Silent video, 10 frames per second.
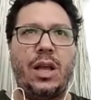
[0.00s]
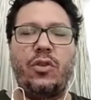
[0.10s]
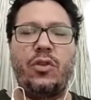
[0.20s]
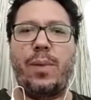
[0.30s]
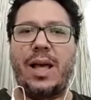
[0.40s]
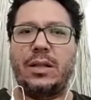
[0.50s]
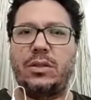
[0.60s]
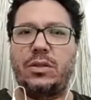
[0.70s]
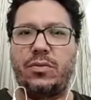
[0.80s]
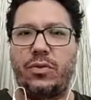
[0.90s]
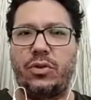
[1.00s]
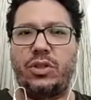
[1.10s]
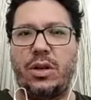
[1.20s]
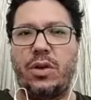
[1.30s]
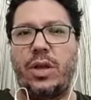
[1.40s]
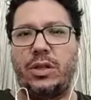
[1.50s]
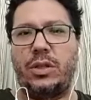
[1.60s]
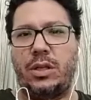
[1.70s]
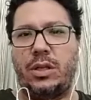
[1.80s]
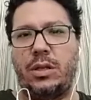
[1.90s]
plants for
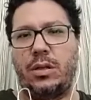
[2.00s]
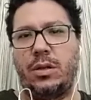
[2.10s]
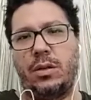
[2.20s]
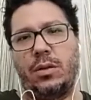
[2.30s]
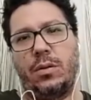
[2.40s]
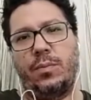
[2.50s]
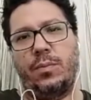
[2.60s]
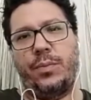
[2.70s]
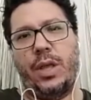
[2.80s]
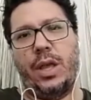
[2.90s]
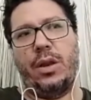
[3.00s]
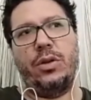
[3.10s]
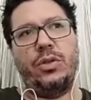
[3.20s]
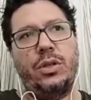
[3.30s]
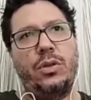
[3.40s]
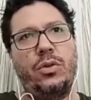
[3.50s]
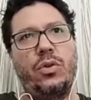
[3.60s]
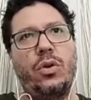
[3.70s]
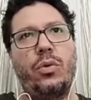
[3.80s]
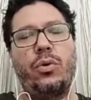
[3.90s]
generating energy, you
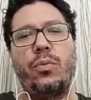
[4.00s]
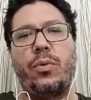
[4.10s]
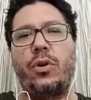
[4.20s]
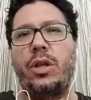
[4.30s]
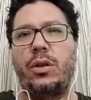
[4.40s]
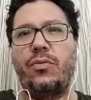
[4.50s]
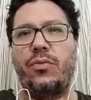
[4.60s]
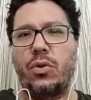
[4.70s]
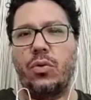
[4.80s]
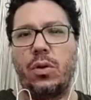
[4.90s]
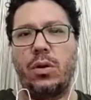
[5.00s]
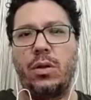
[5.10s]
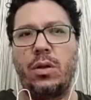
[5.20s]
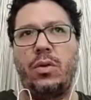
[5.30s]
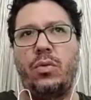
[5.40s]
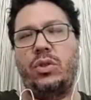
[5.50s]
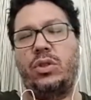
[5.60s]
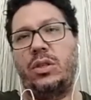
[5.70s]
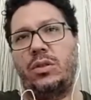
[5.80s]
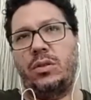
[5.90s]
know, through burning fuel, which
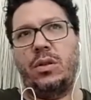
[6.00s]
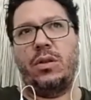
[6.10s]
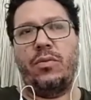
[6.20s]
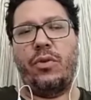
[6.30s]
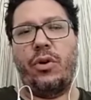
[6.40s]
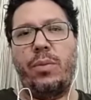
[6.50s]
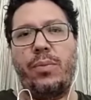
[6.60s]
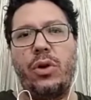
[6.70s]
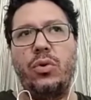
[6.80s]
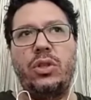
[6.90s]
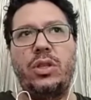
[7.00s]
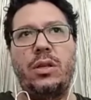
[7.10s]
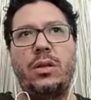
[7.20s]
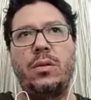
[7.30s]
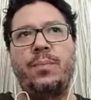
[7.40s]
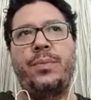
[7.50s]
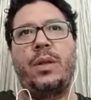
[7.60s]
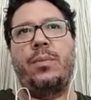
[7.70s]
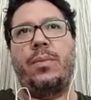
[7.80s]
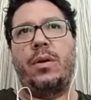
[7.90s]
is very polluting,
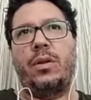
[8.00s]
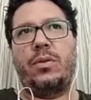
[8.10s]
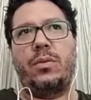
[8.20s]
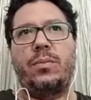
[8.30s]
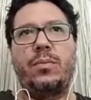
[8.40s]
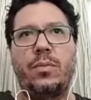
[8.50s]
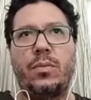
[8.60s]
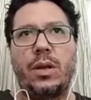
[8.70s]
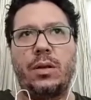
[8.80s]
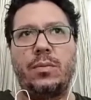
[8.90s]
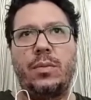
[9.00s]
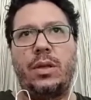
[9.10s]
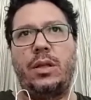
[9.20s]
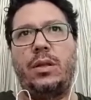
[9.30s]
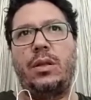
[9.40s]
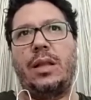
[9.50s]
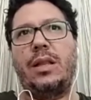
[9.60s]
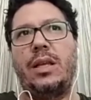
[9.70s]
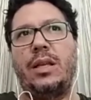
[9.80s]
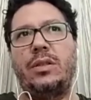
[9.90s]
but well, at
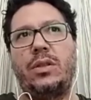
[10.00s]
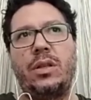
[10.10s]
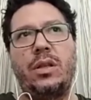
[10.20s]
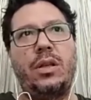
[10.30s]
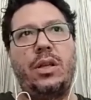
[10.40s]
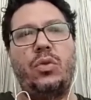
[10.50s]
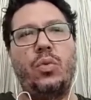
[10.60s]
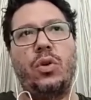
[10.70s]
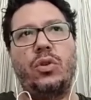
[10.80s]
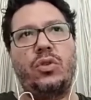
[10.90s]
least it was